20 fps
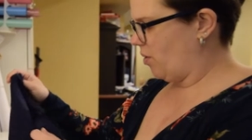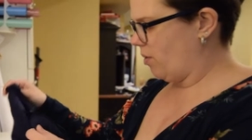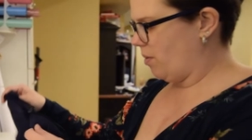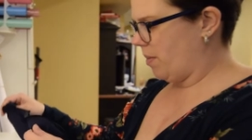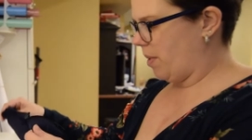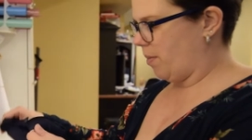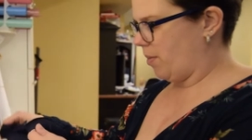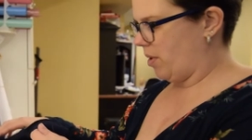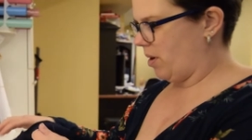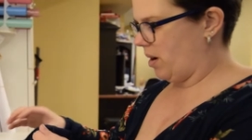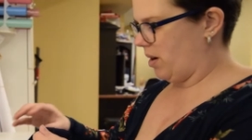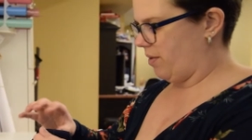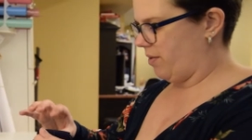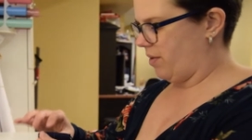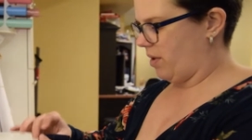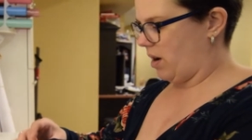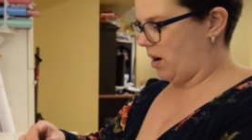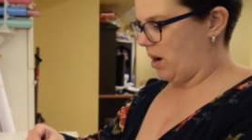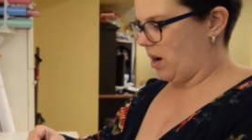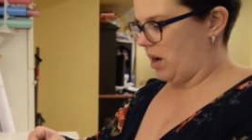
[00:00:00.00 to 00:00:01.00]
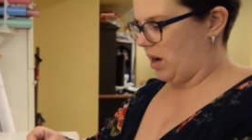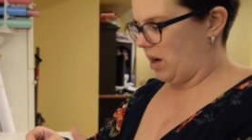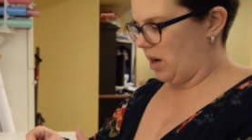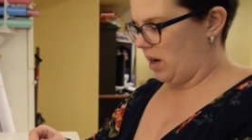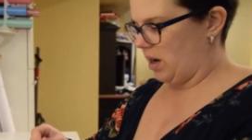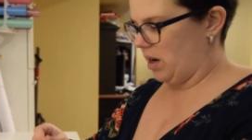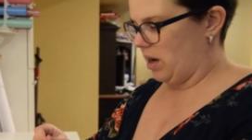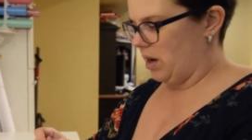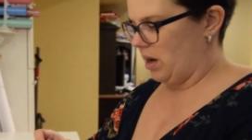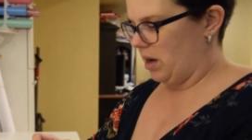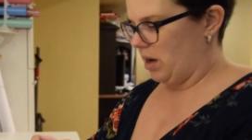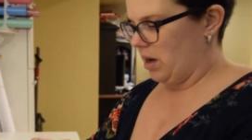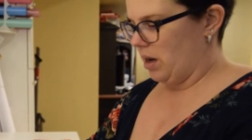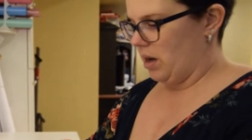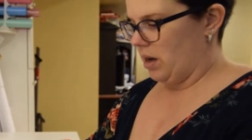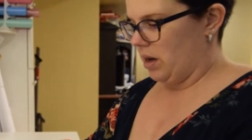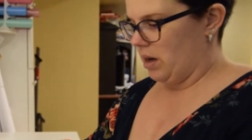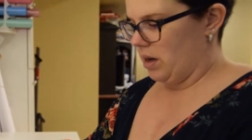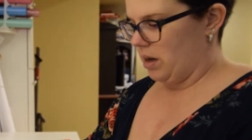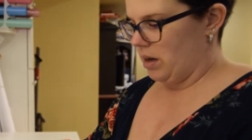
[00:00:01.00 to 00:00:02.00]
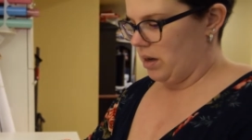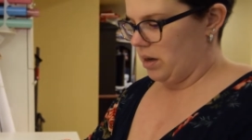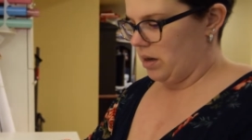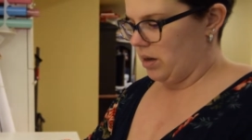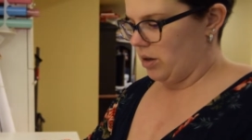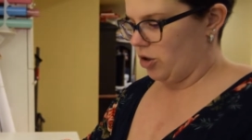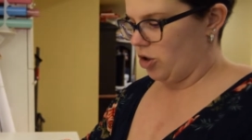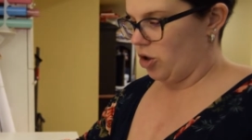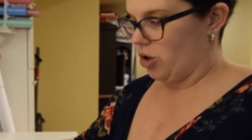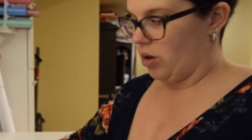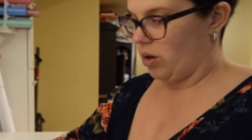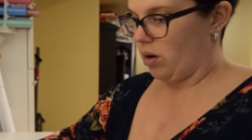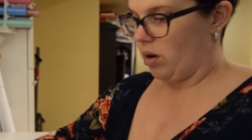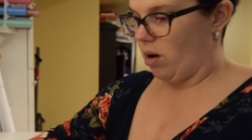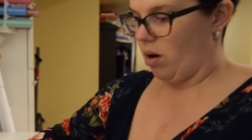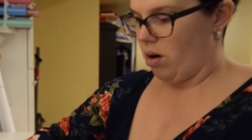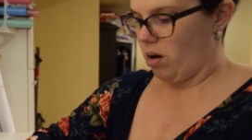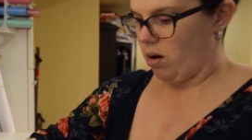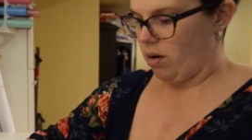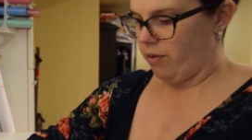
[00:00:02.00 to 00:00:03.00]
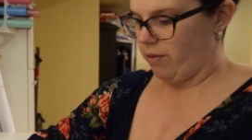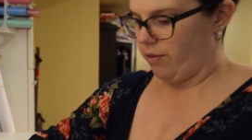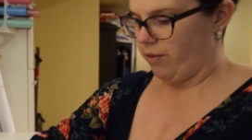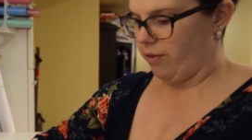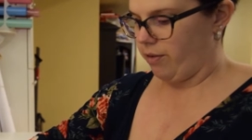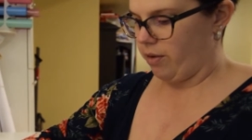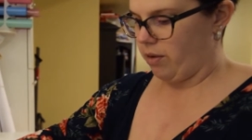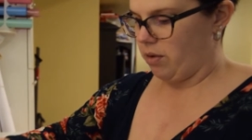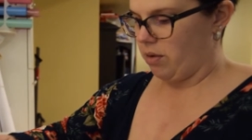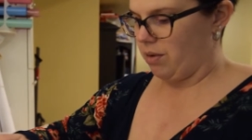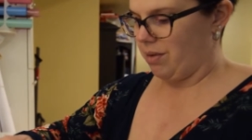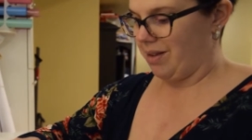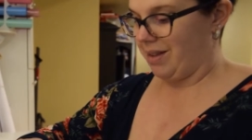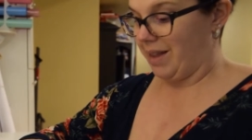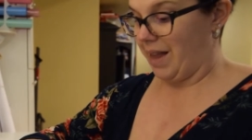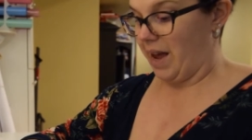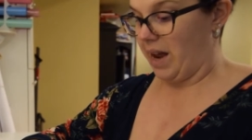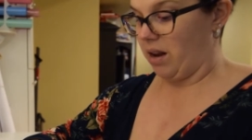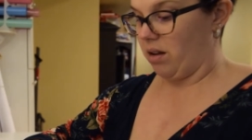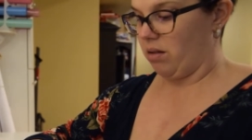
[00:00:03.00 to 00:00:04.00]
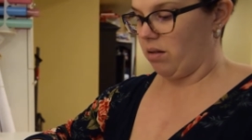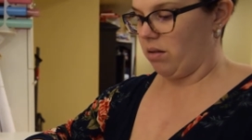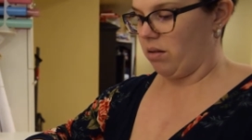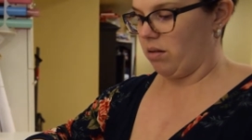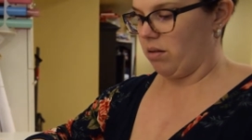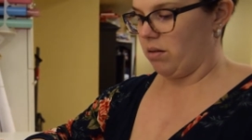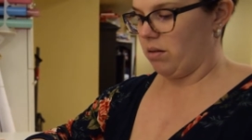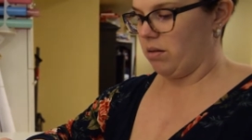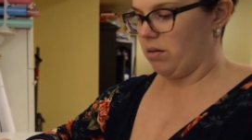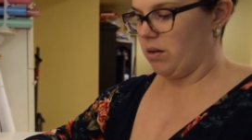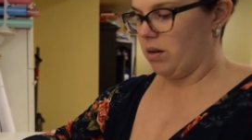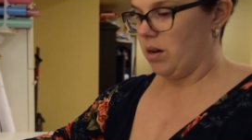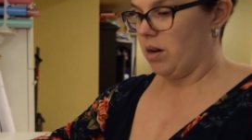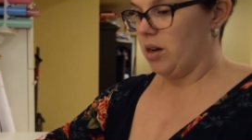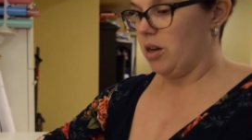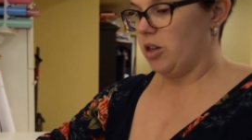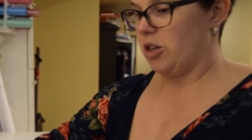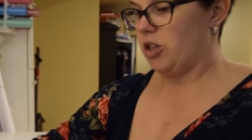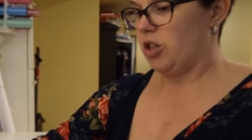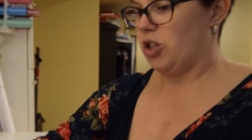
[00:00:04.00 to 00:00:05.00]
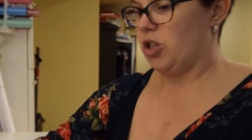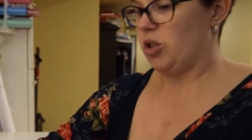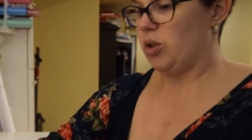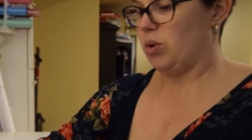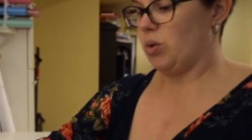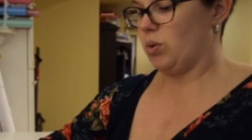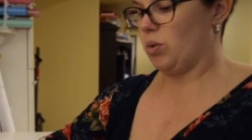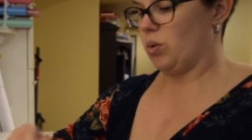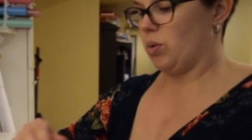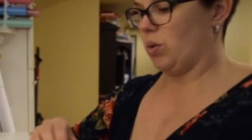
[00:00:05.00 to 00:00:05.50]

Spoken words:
remember if I took off length to